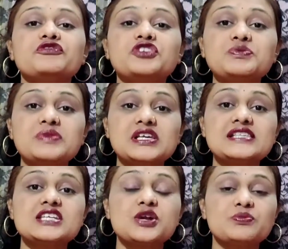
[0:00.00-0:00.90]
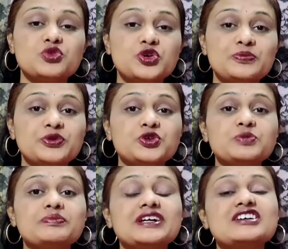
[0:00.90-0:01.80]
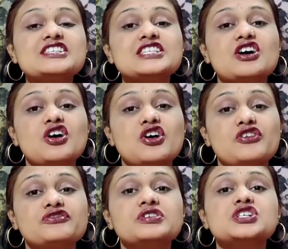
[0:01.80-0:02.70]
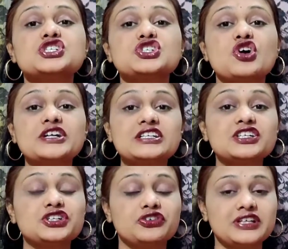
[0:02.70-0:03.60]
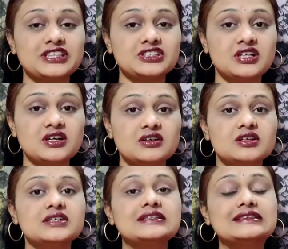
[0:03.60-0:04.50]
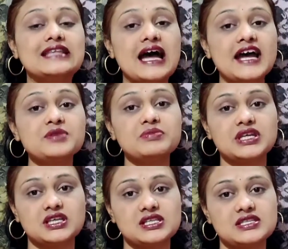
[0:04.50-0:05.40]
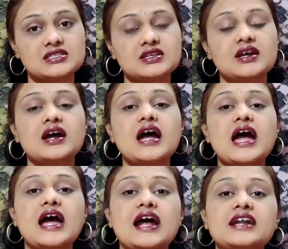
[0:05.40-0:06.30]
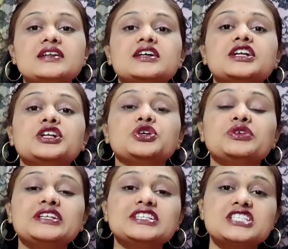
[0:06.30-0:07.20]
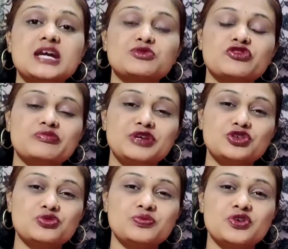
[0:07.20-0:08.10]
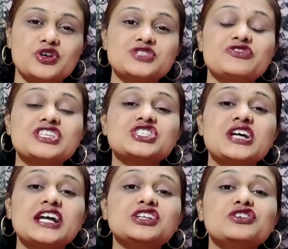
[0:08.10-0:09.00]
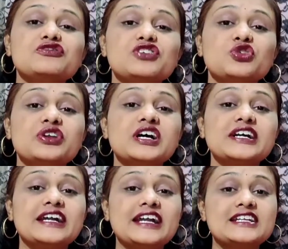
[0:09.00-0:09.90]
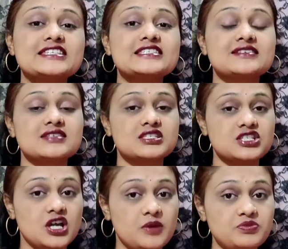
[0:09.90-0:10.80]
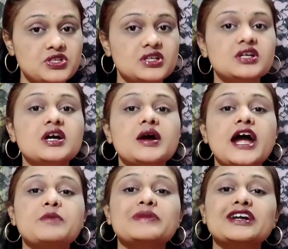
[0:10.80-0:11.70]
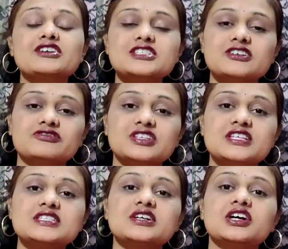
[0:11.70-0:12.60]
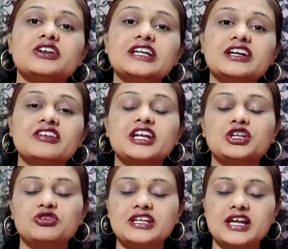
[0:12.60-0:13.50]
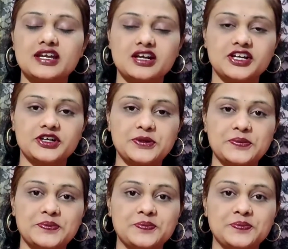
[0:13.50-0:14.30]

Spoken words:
Females are more prone because of shorter urethra than males, and during the time of menopause, vaginal flora gets disturbed, and because of this, recurrent UTI occur.